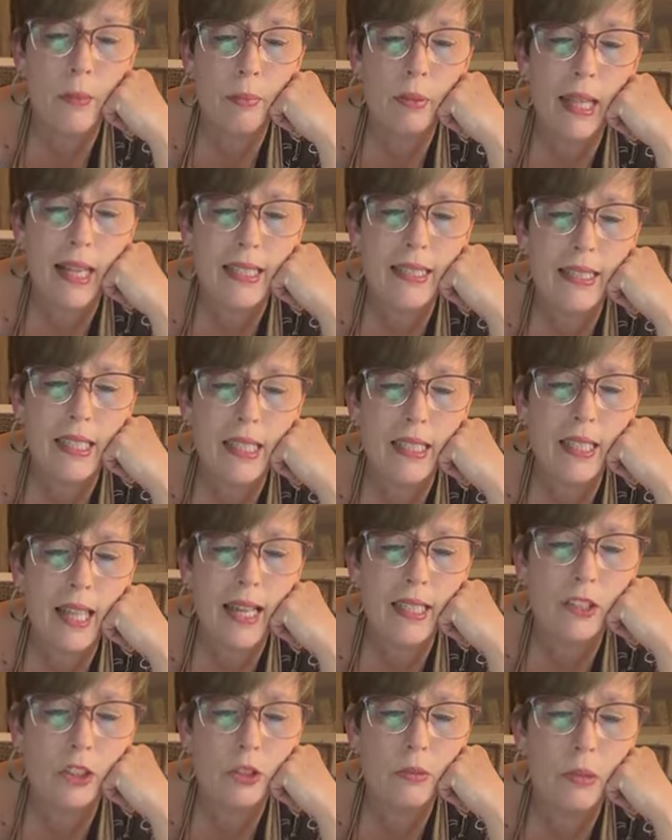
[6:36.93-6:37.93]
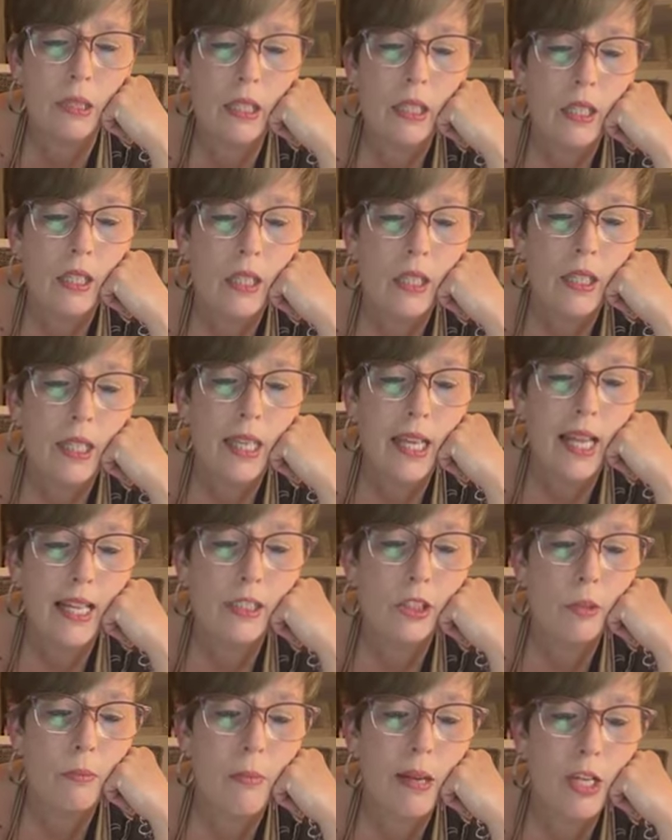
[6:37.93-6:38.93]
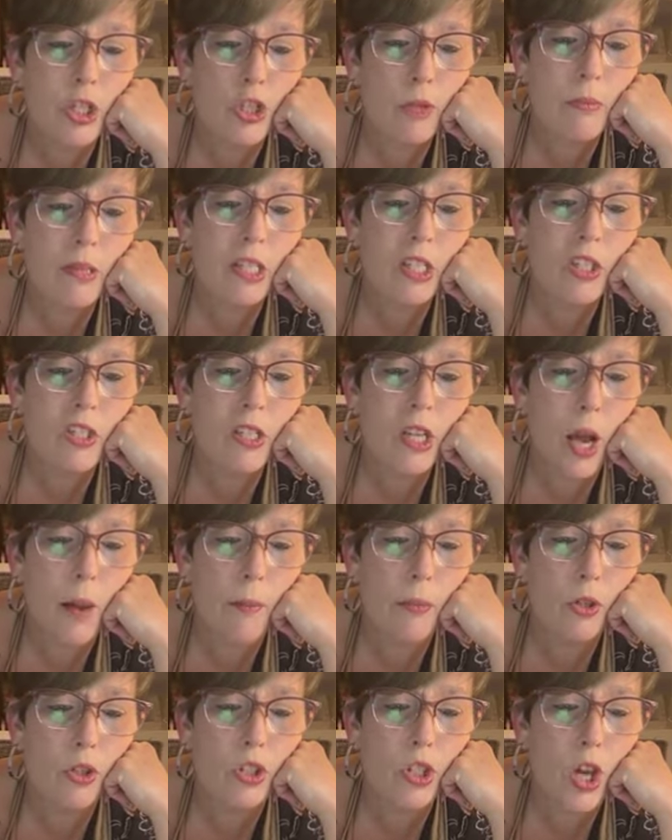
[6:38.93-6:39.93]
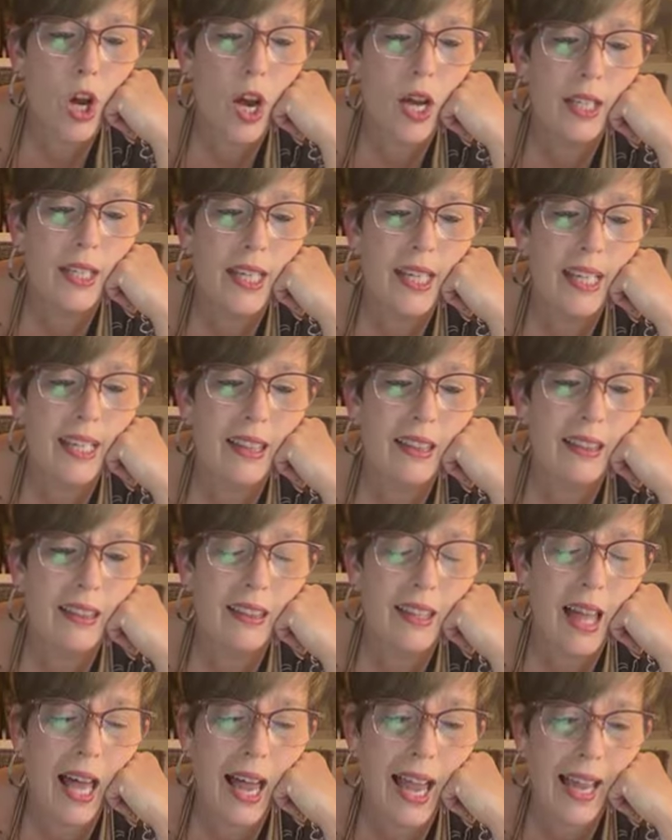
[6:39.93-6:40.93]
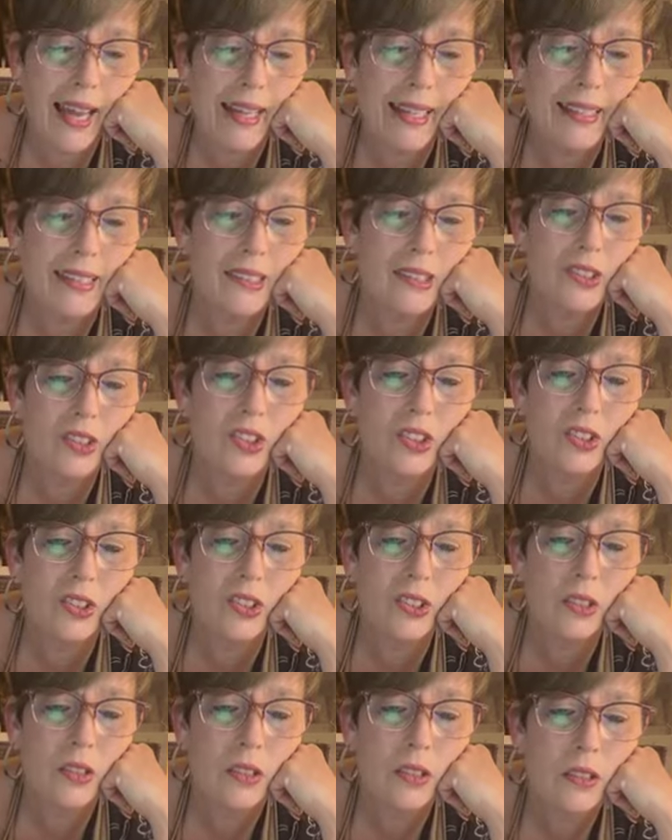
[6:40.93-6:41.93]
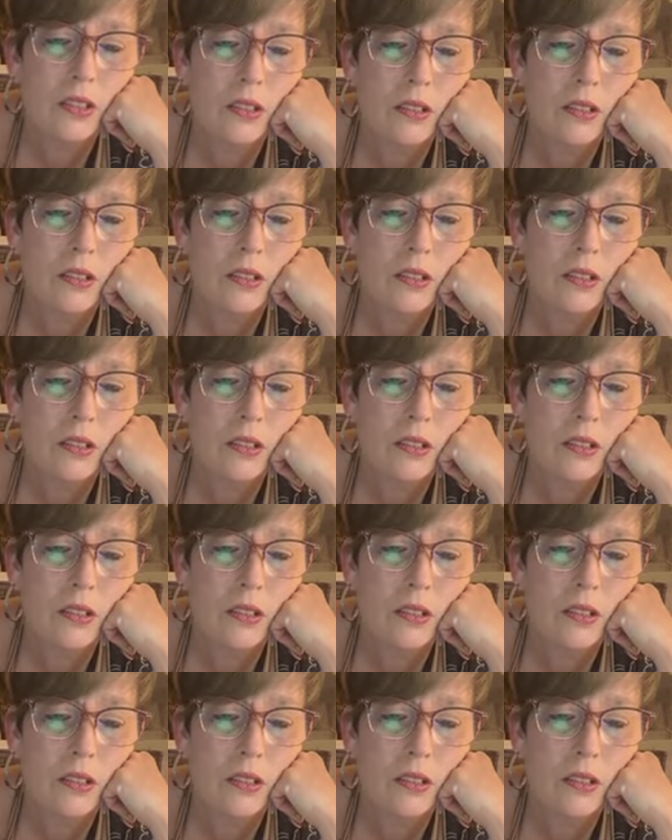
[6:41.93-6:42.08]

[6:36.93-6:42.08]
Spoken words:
it plexiglass, you mean? That has the measurements, numbers on it, and lines.